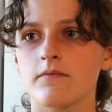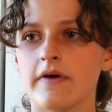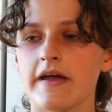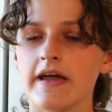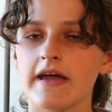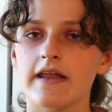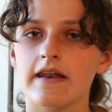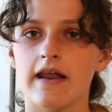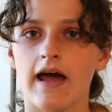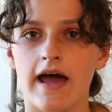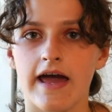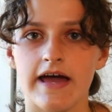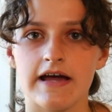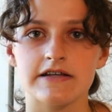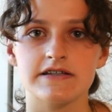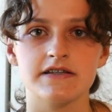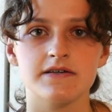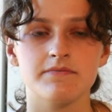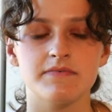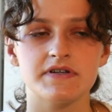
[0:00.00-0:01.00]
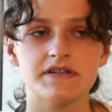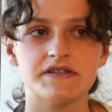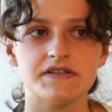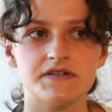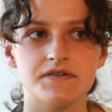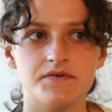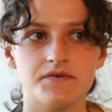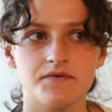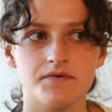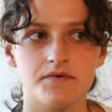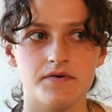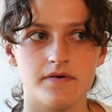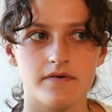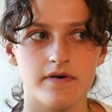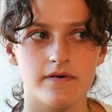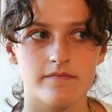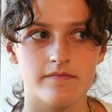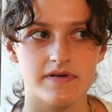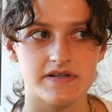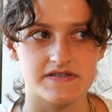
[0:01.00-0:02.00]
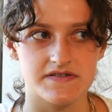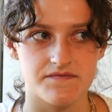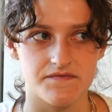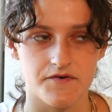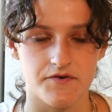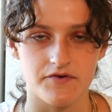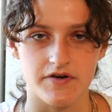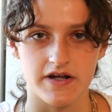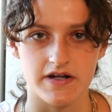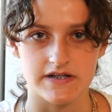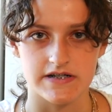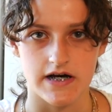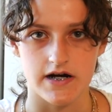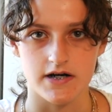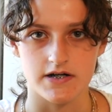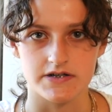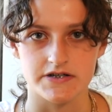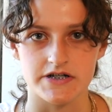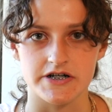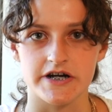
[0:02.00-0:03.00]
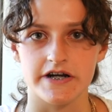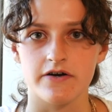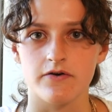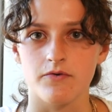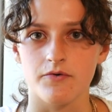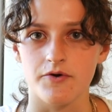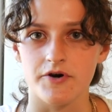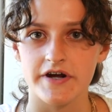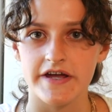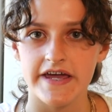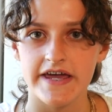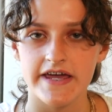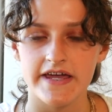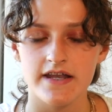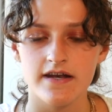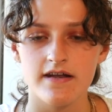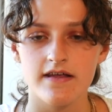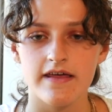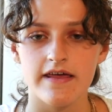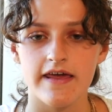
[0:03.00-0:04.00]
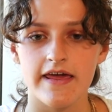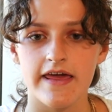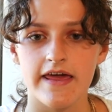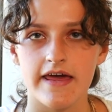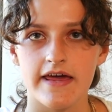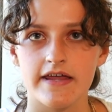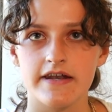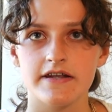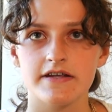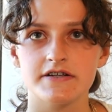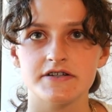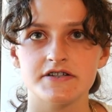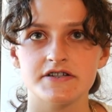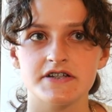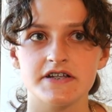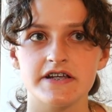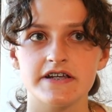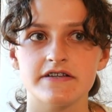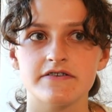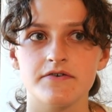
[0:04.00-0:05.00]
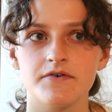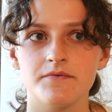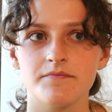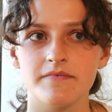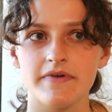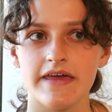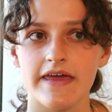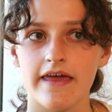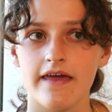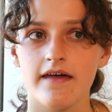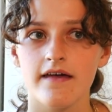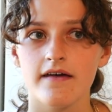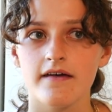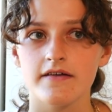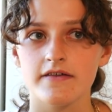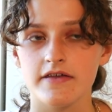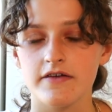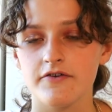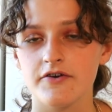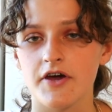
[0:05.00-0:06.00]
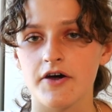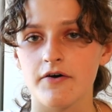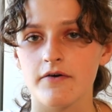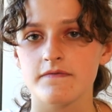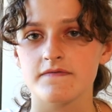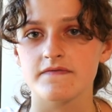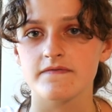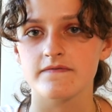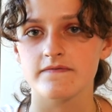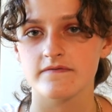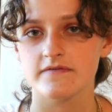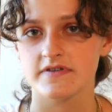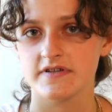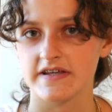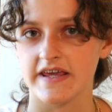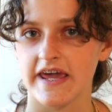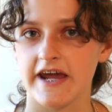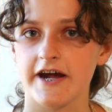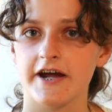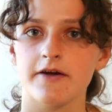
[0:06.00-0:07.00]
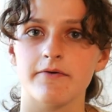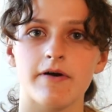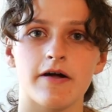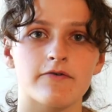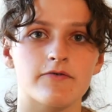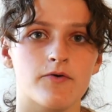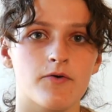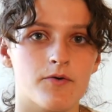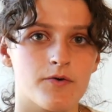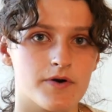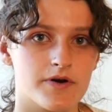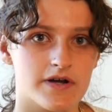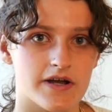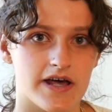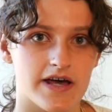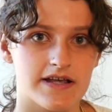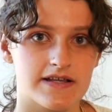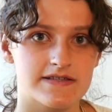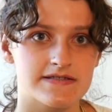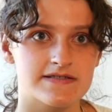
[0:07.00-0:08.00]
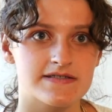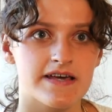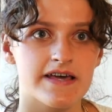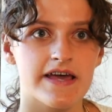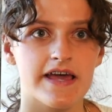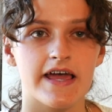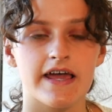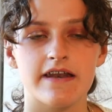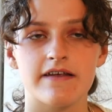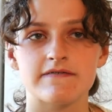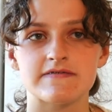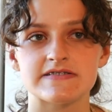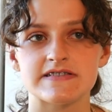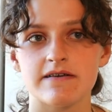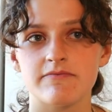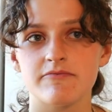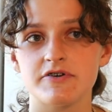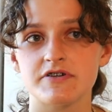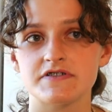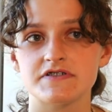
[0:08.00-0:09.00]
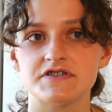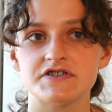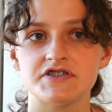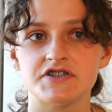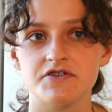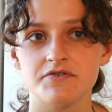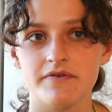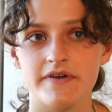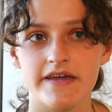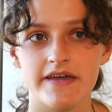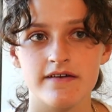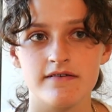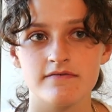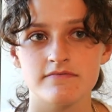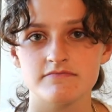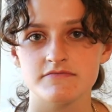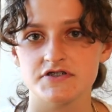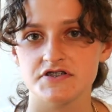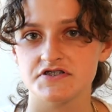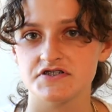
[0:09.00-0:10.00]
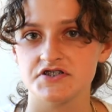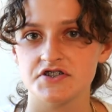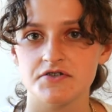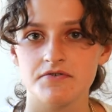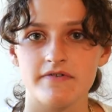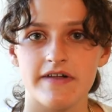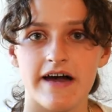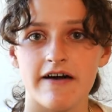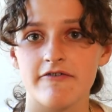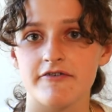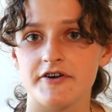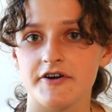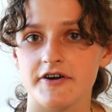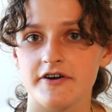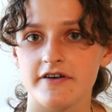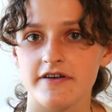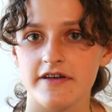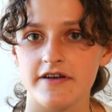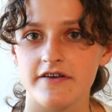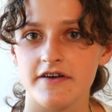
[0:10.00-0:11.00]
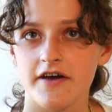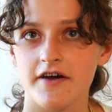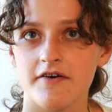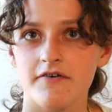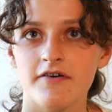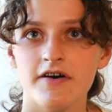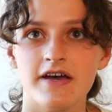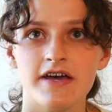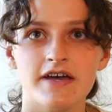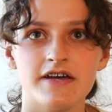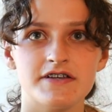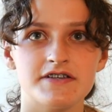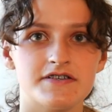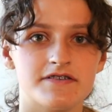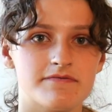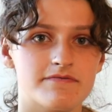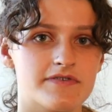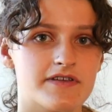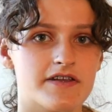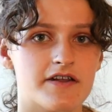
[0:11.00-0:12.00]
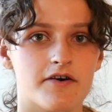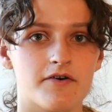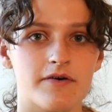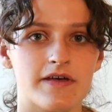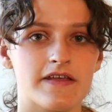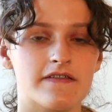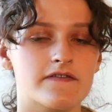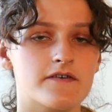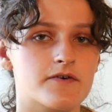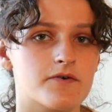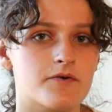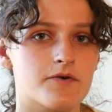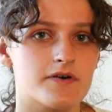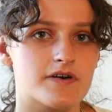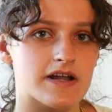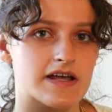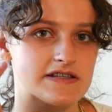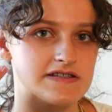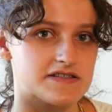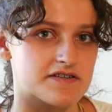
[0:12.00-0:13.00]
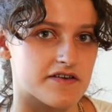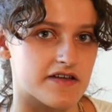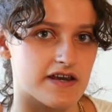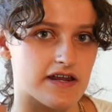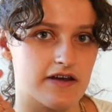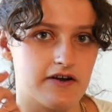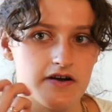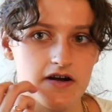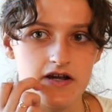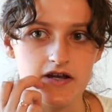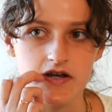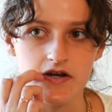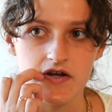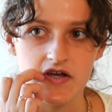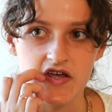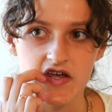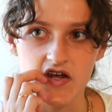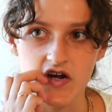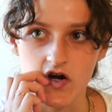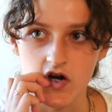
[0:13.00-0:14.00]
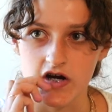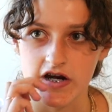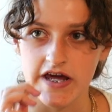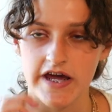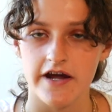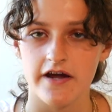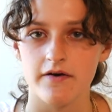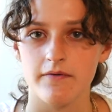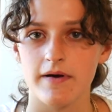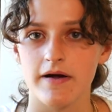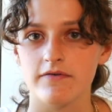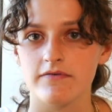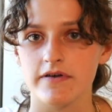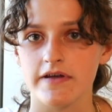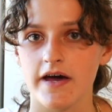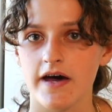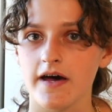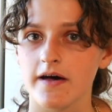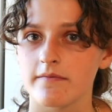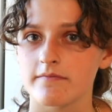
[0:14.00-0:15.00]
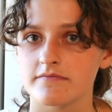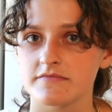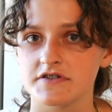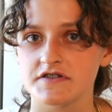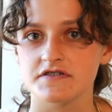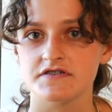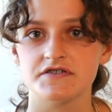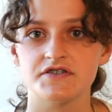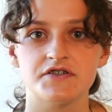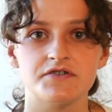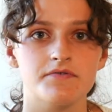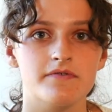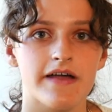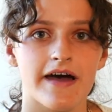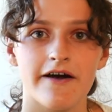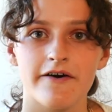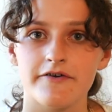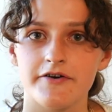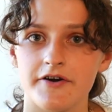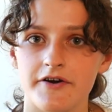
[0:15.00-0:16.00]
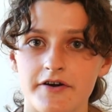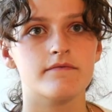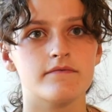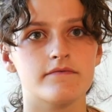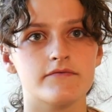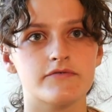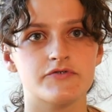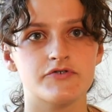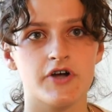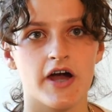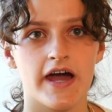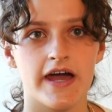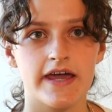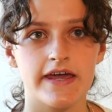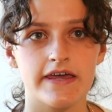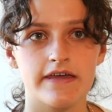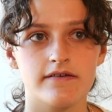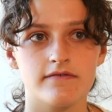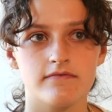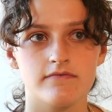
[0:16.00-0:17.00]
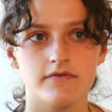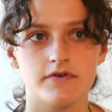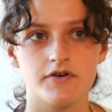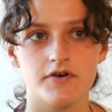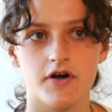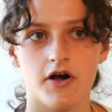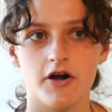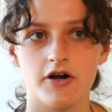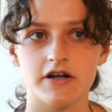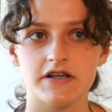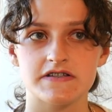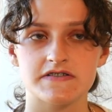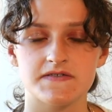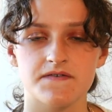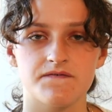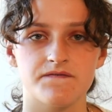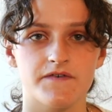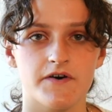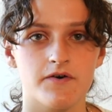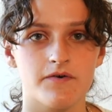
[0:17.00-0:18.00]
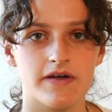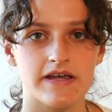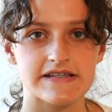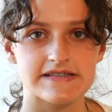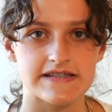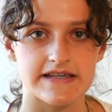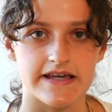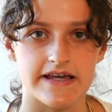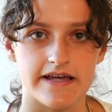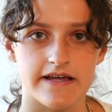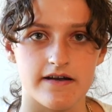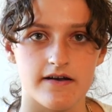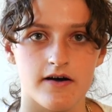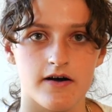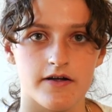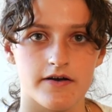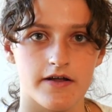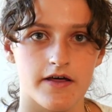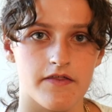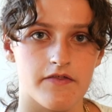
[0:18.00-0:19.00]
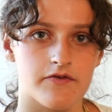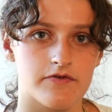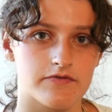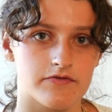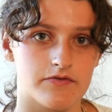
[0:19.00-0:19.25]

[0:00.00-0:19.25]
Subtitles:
And I actually went to a misophonia doctor in Oregon, and she told me, you know, to carry around cord nuts, and if someone's chewing, just chew louder, you know? Chew, you know, eat the cord nuts you can hear in your ear. Carry around gum, just chew louder. Try your hardest to focus in on other